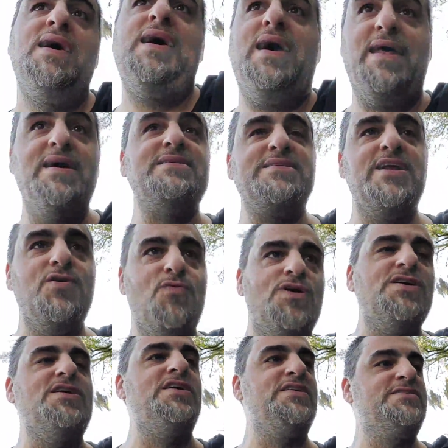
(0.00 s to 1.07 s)
And it's in the
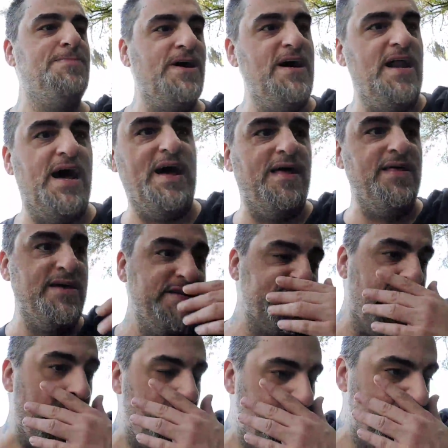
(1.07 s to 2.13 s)
woods, but it's
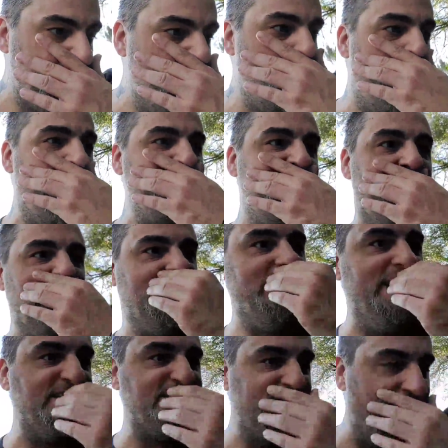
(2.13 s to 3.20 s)
got a pretty good Wi-Fi
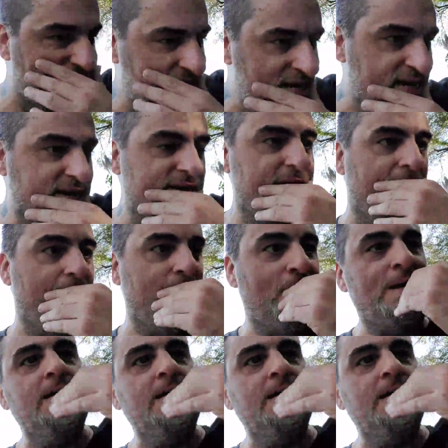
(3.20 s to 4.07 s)
connection, I think. Now,